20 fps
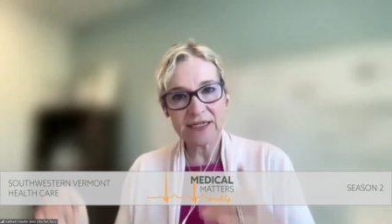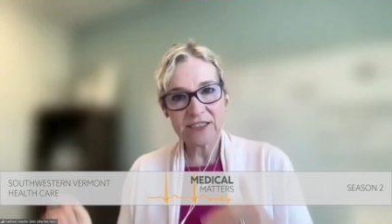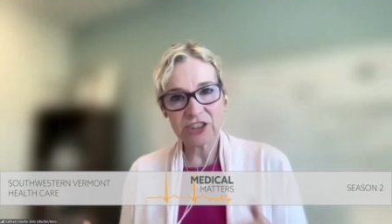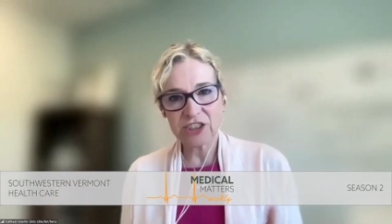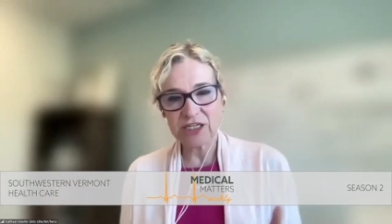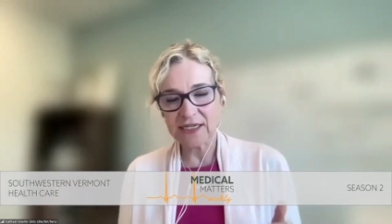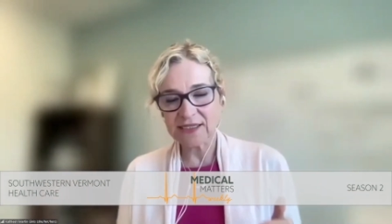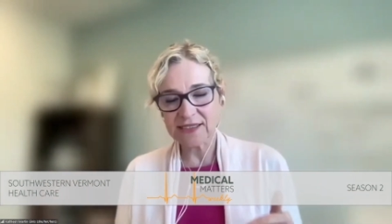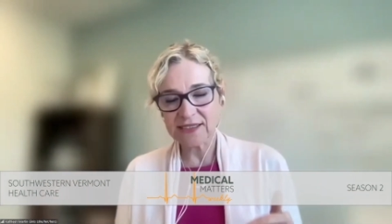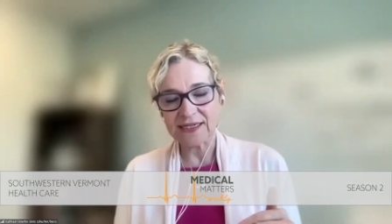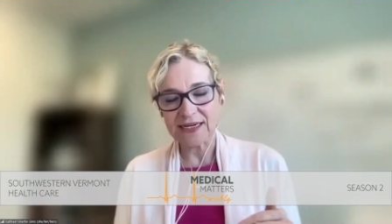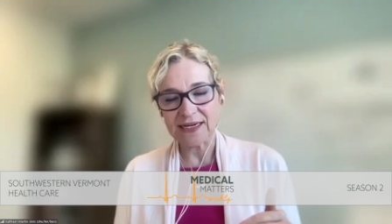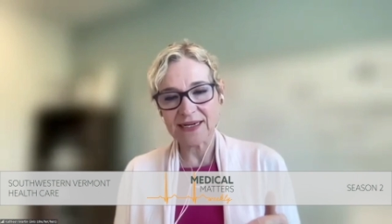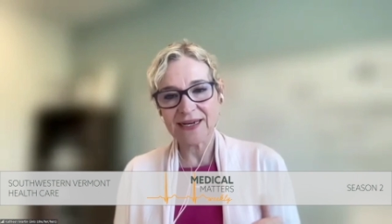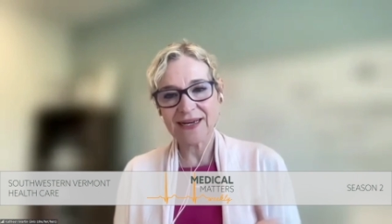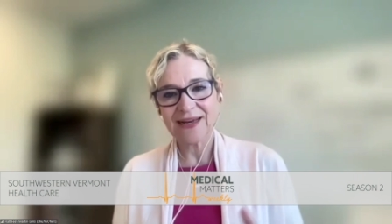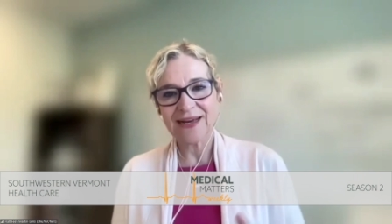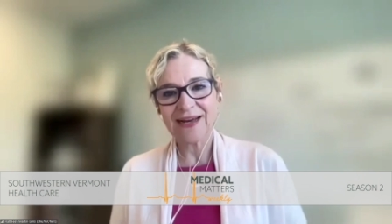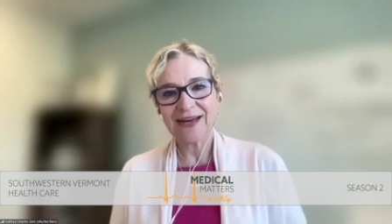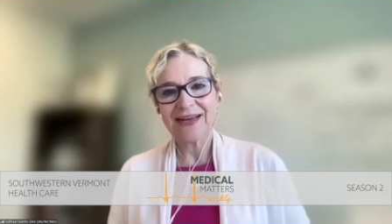and
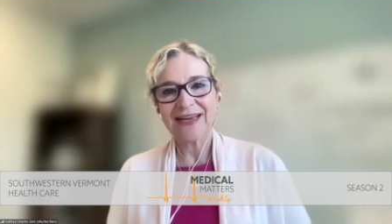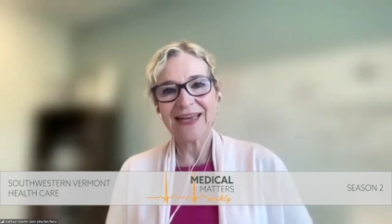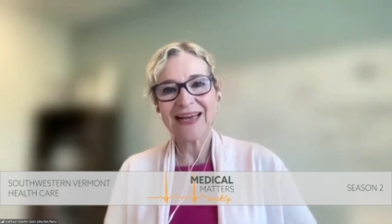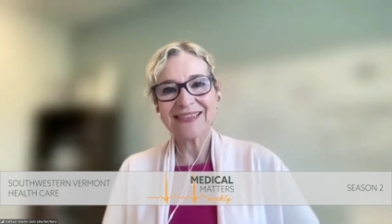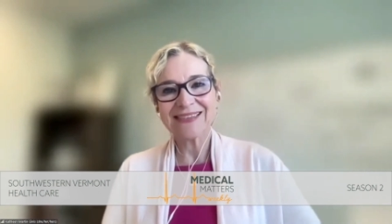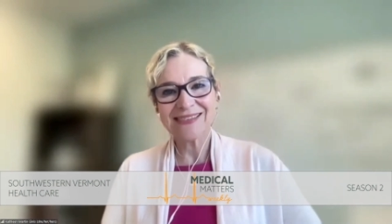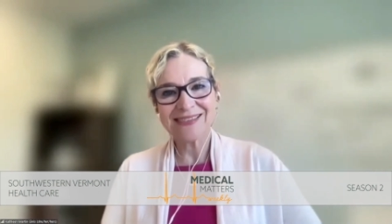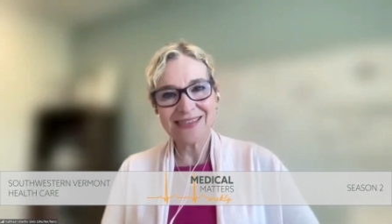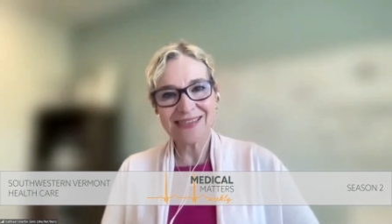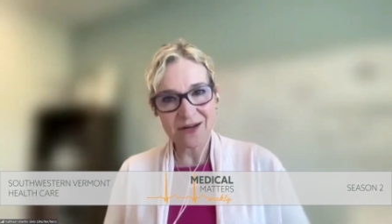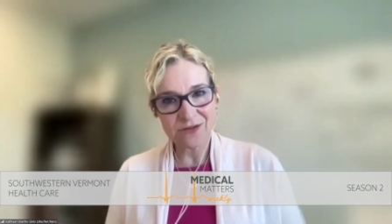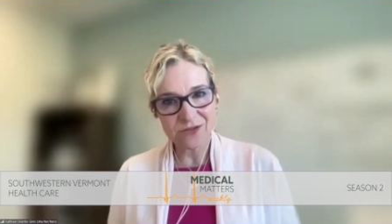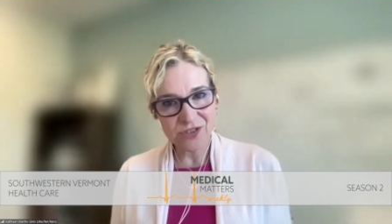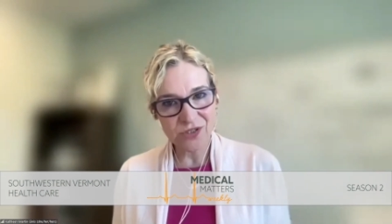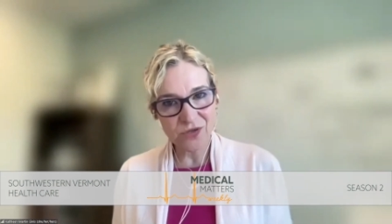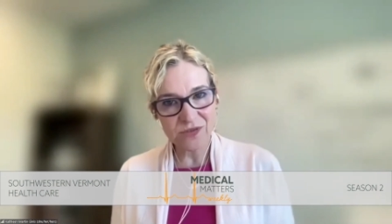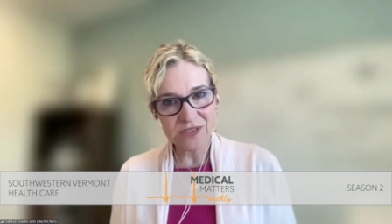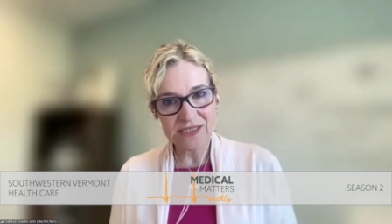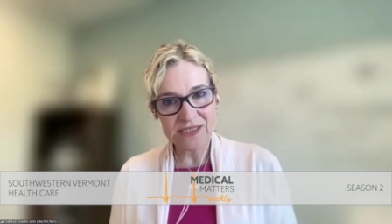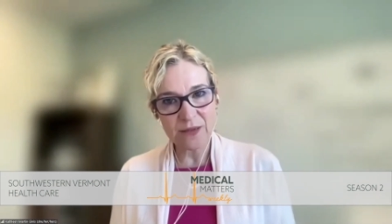adjusting Again,
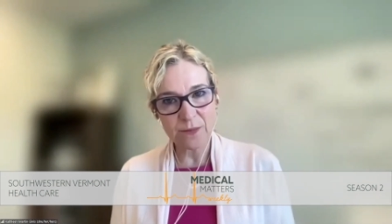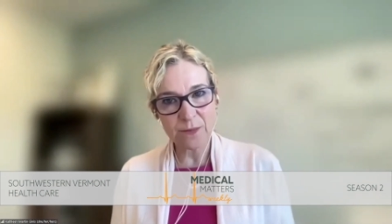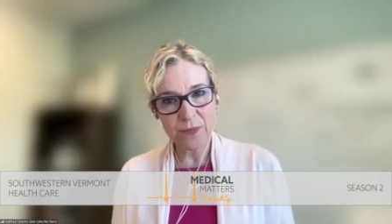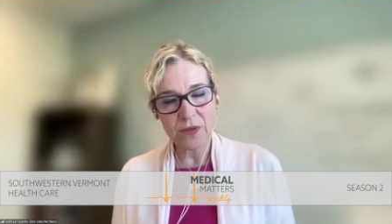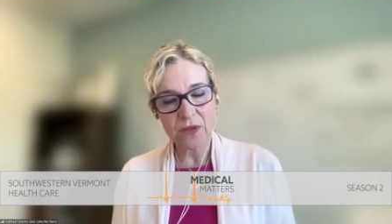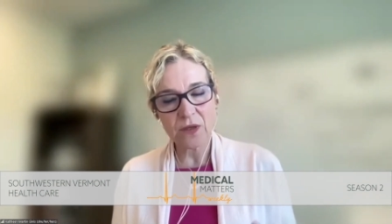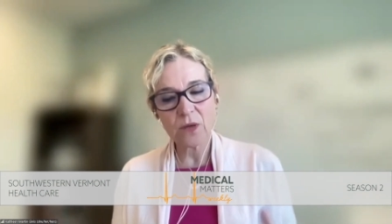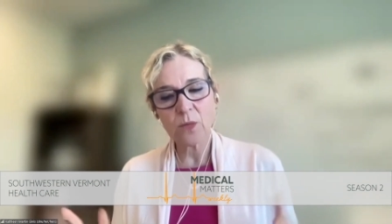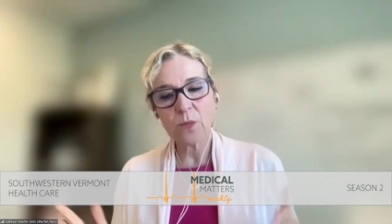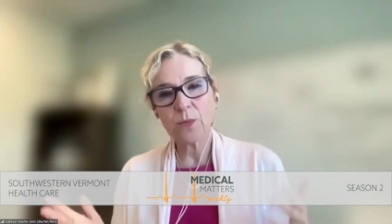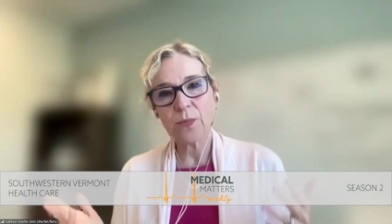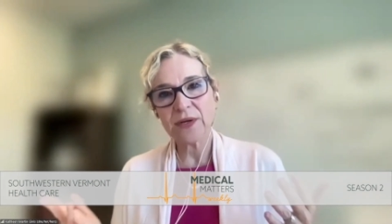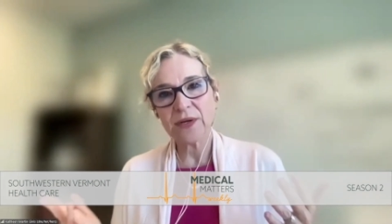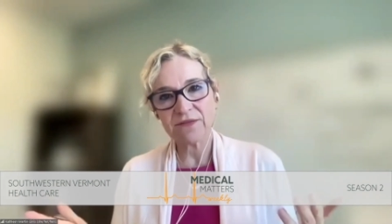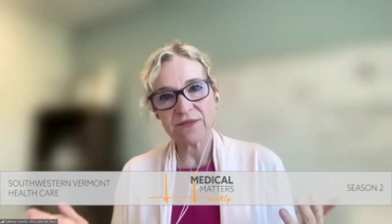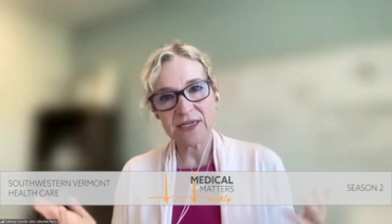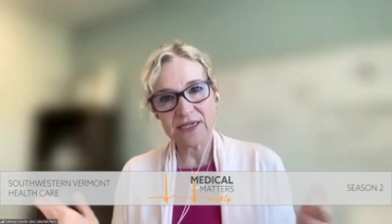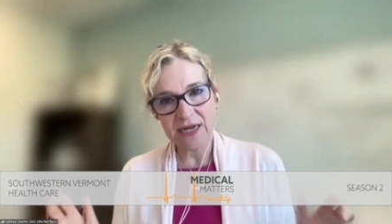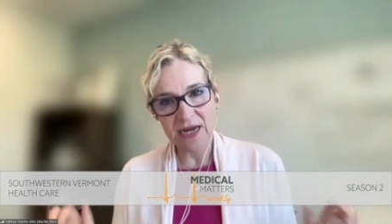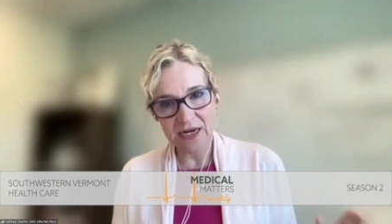sounds so simple, but
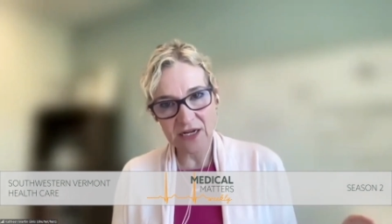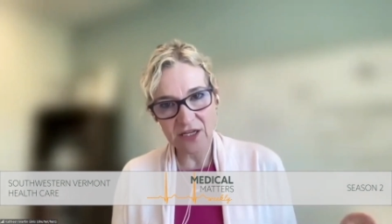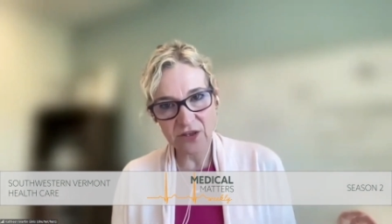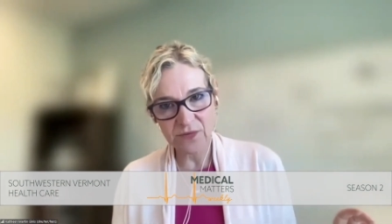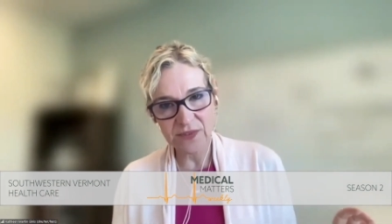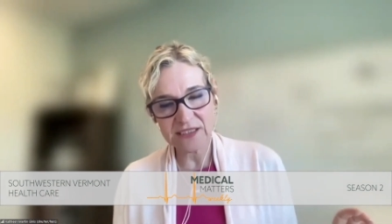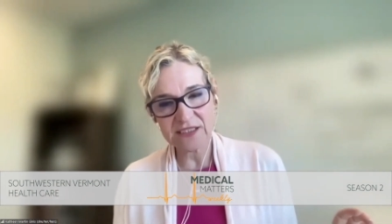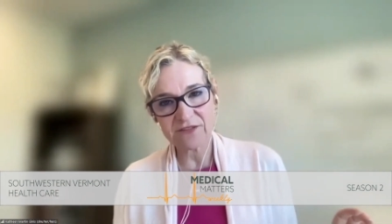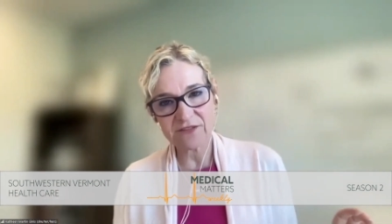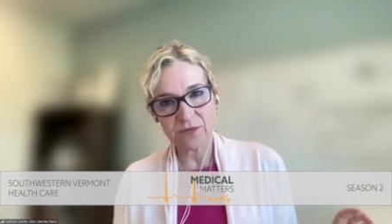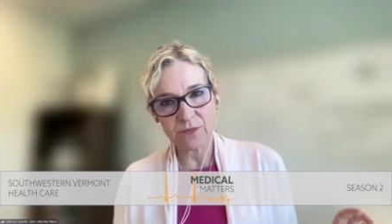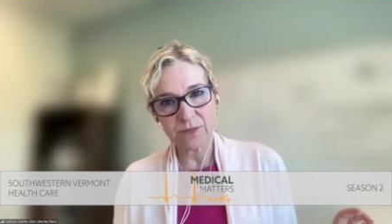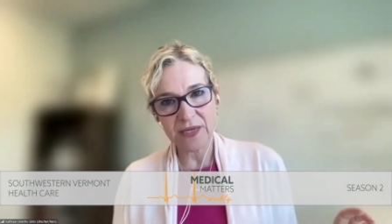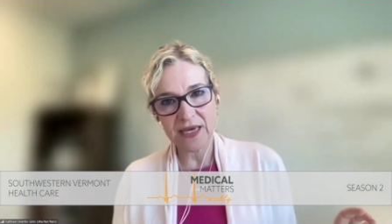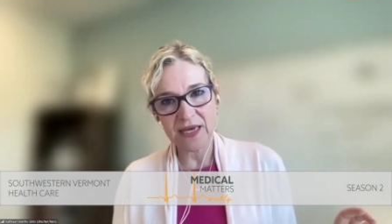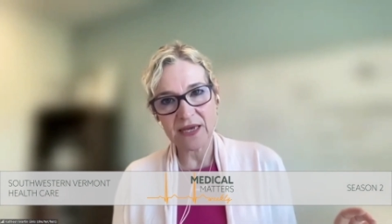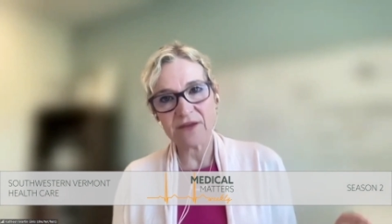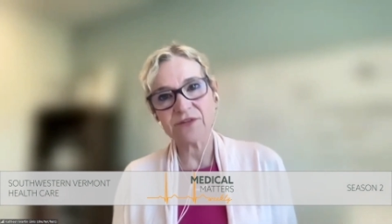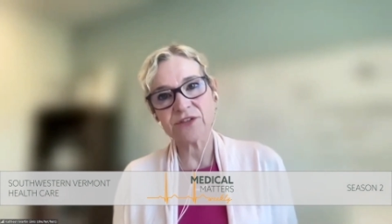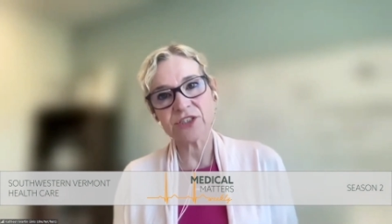of the 93 different
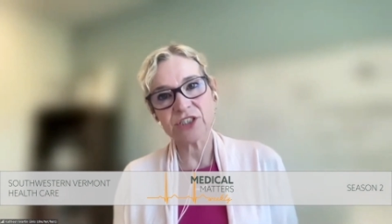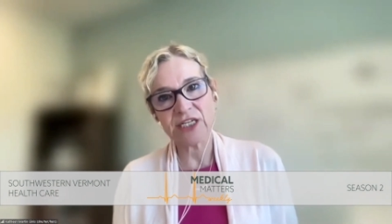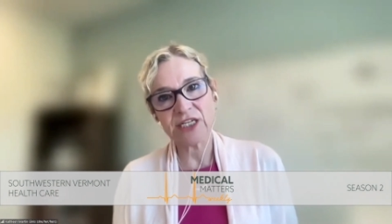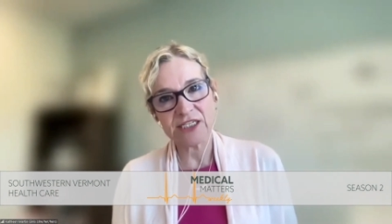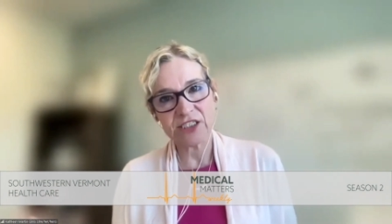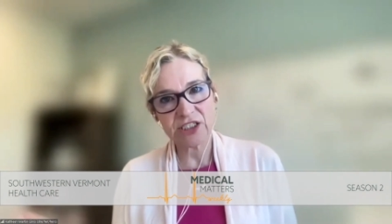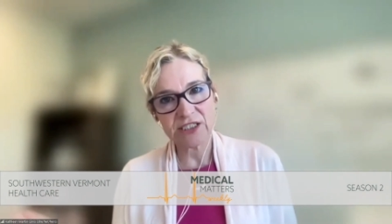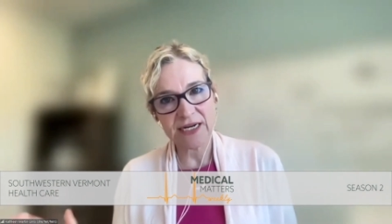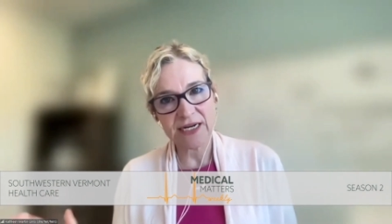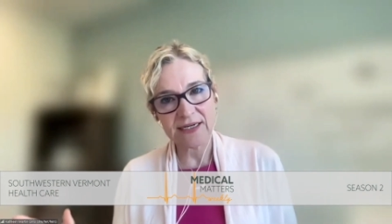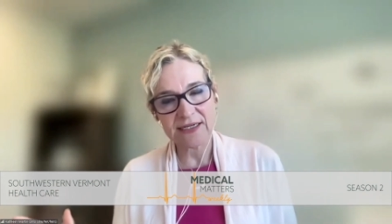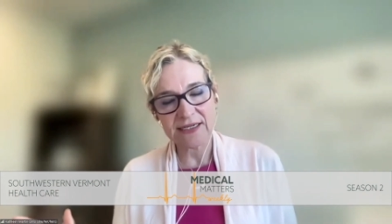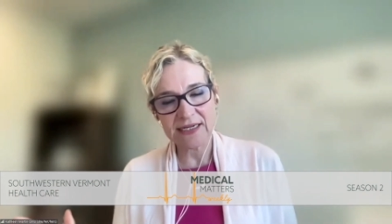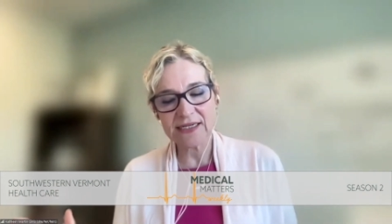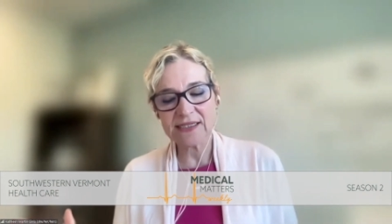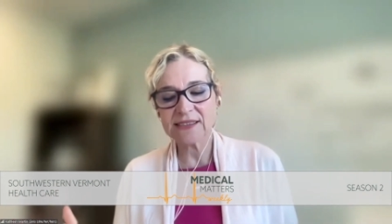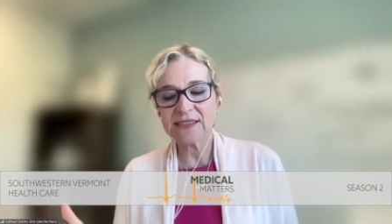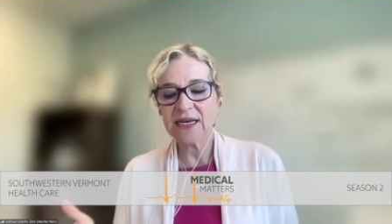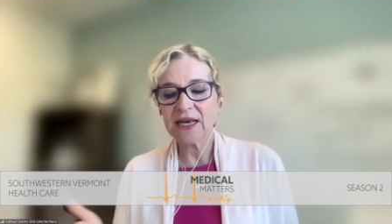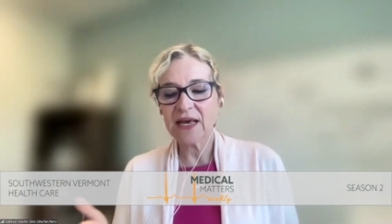behavior change
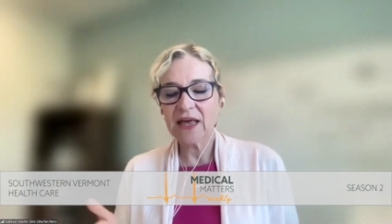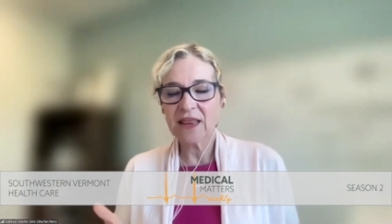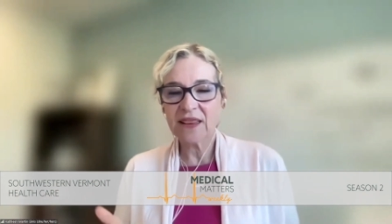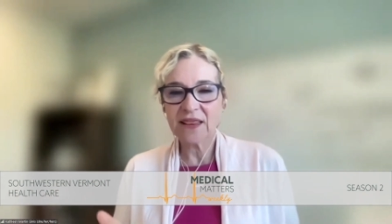techniques,